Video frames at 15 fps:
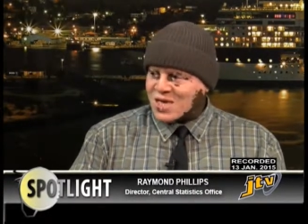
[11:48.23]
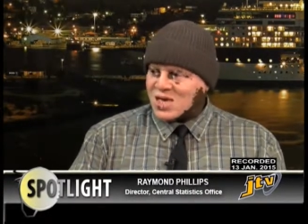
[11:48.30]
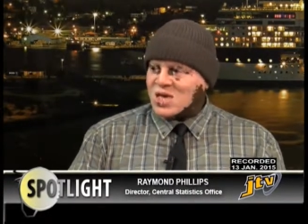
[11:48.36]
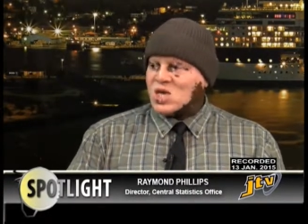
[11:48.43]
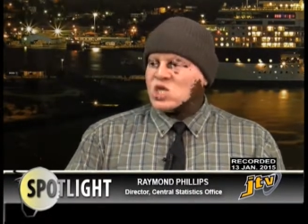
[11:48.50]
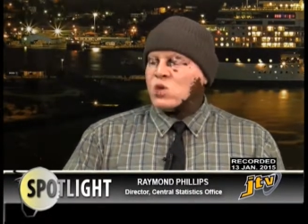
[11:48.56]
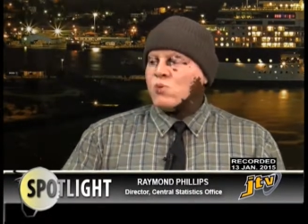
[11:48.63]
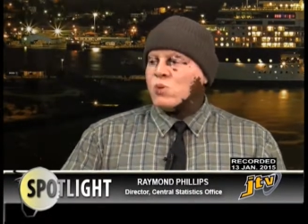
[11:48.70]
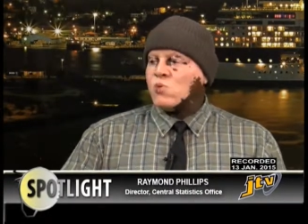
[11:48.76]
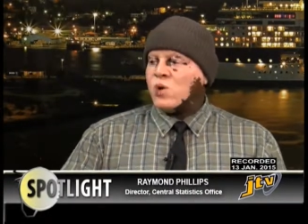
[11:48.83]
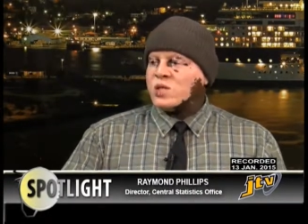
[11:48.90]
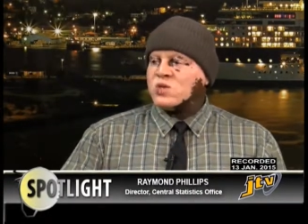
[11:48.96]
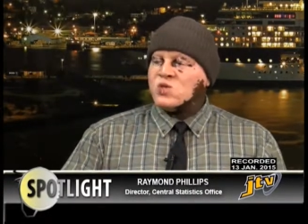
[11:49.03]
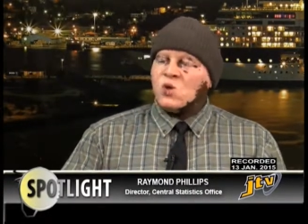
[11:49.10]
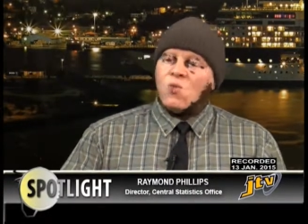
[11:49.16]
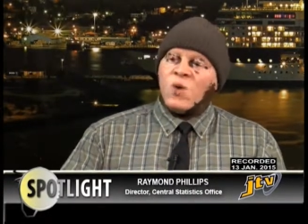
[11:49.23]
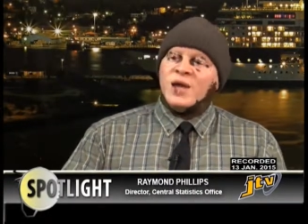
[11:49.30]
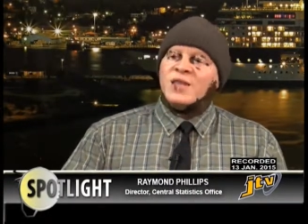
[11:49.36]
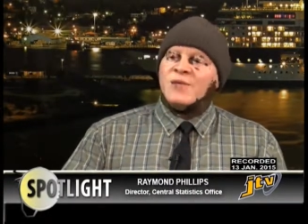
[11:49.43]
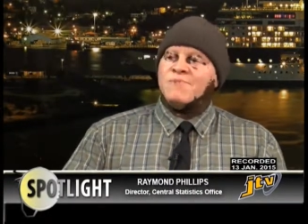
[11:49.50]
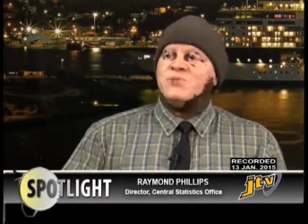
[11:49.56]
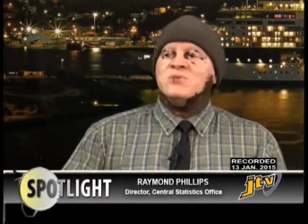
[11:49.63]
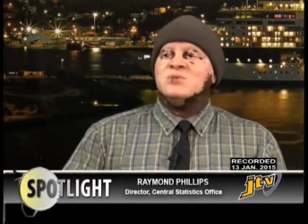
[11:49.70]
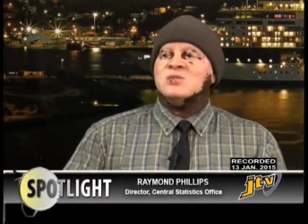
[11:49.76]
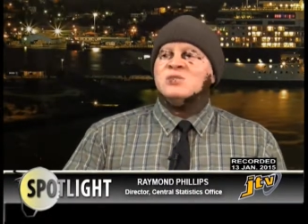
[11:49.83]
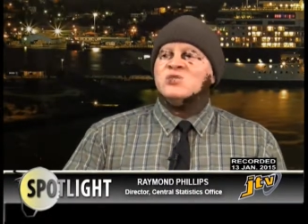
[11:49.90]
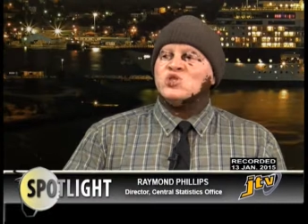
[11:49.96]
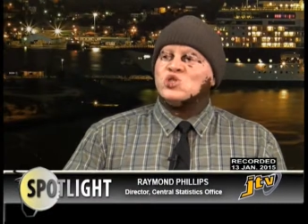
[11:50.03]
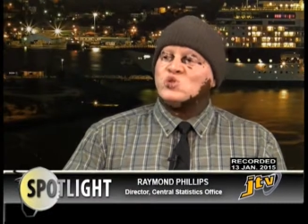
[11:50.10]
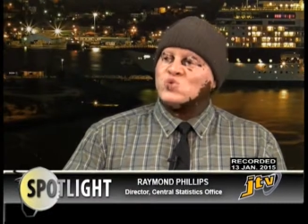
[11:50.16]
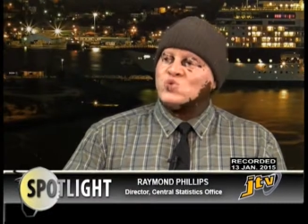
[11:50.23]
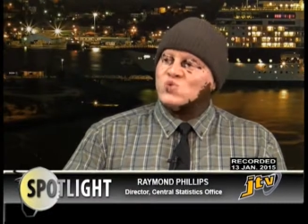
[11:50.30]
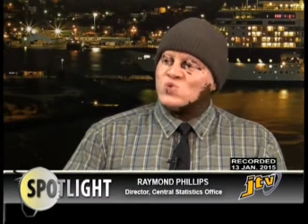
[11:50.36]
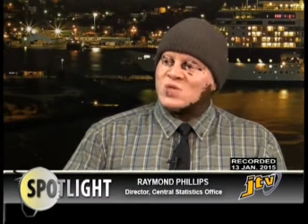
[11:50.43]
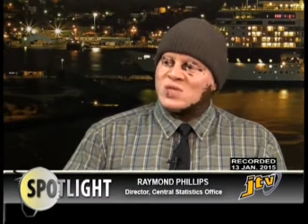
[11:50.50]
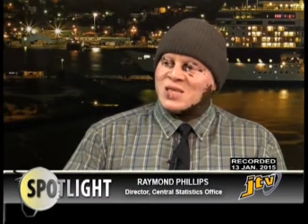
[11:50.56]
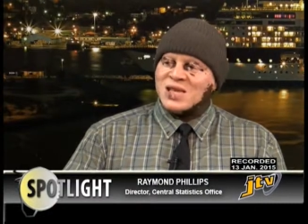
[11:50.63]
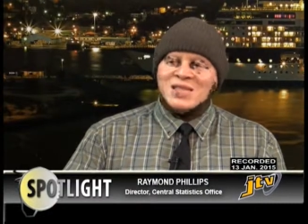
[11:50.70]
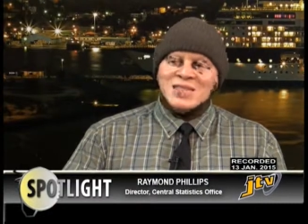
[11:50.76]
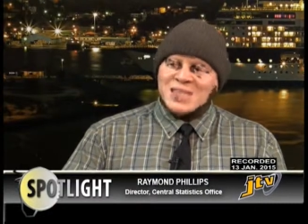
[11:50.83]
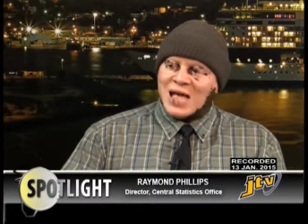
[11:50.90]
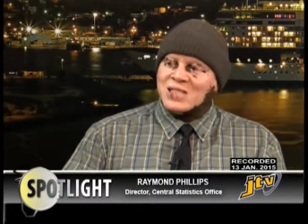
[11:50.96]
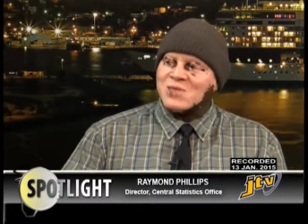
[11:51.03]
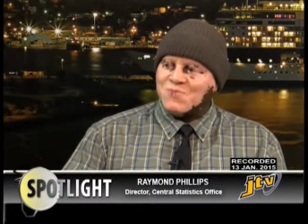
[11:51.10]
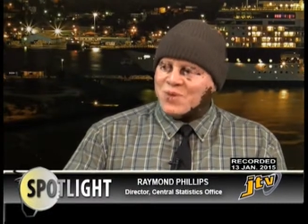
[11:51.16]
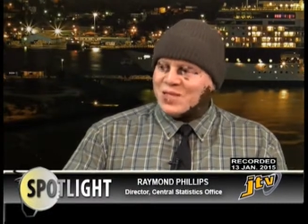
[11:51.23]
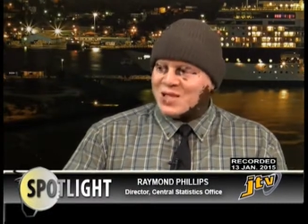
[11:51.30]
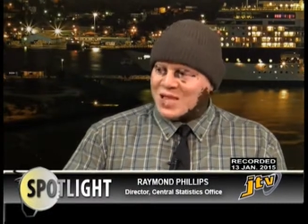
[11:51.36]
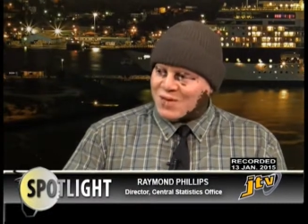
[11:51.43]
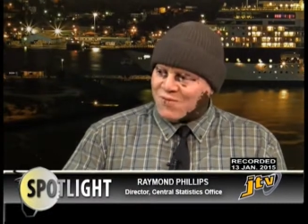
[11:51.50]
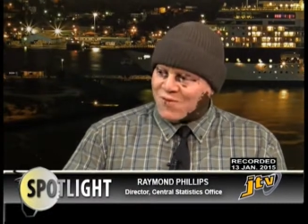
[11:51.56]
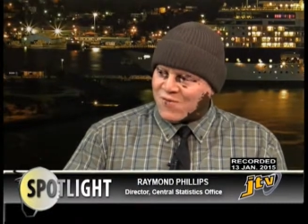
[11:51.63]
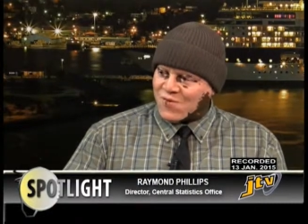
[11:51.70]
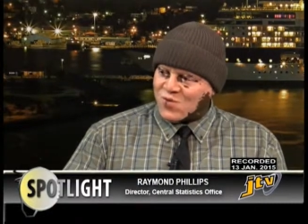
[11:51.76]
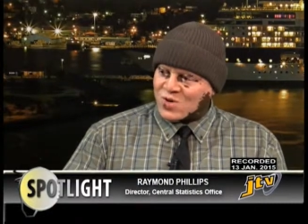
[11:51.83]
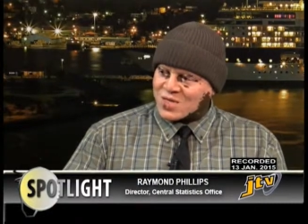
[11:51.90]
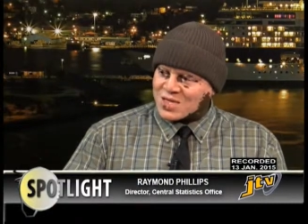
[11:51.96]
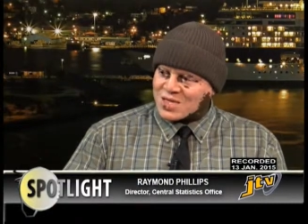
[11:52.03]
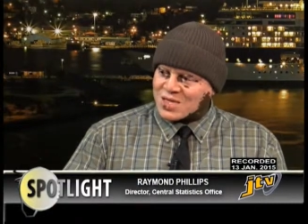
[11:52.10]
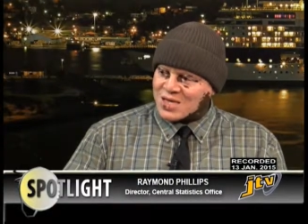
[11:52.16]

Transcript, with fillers: Mm -hmm. So we want to know why that person choose not to be in the labor force.